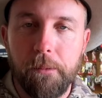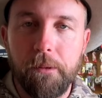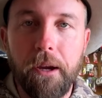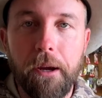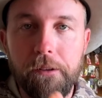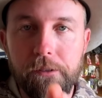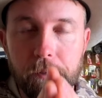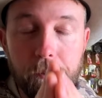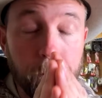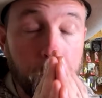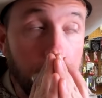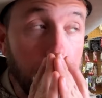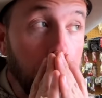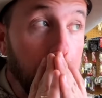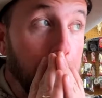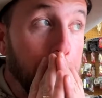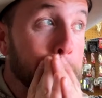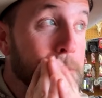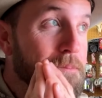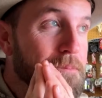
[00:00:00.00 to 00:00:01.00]
answer, but
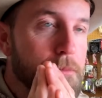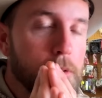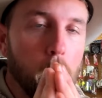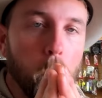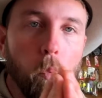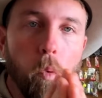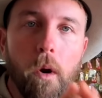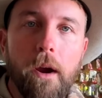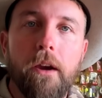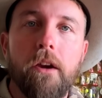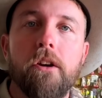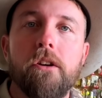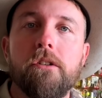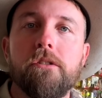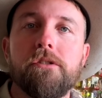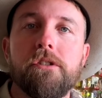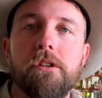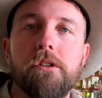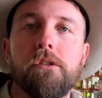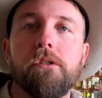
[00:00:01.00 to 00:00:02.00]

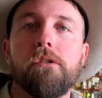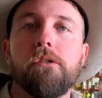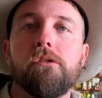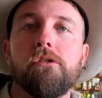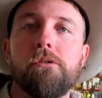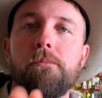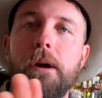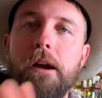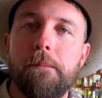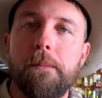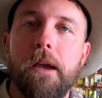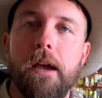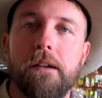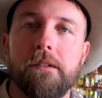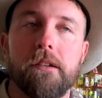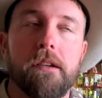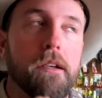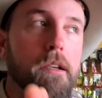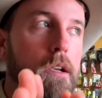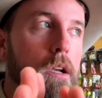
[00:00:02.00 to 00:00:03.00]
you might be
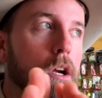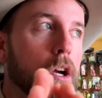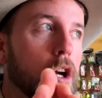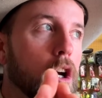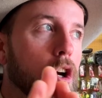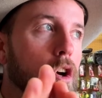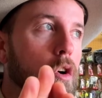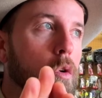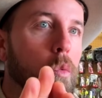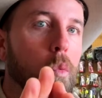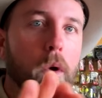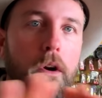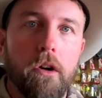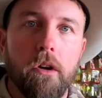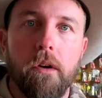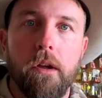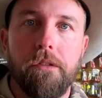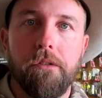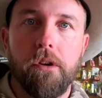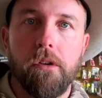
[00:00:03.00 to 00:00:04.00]
asking, where
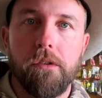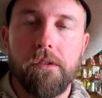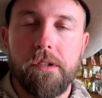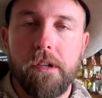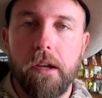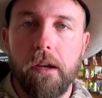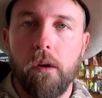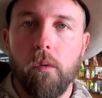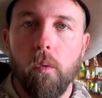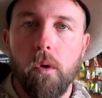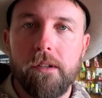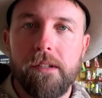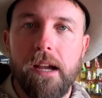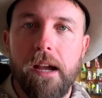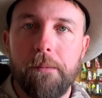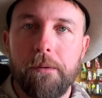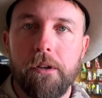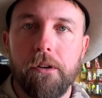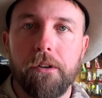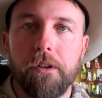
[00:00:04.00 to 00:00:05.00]
do I throw this thing? What
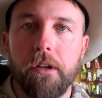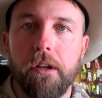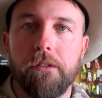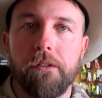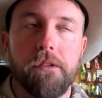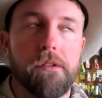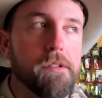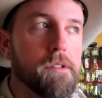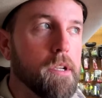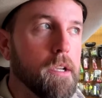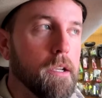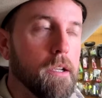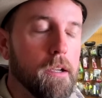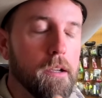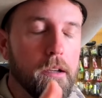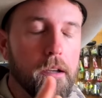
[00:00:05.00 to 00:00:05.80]
time of year can I throw this thing?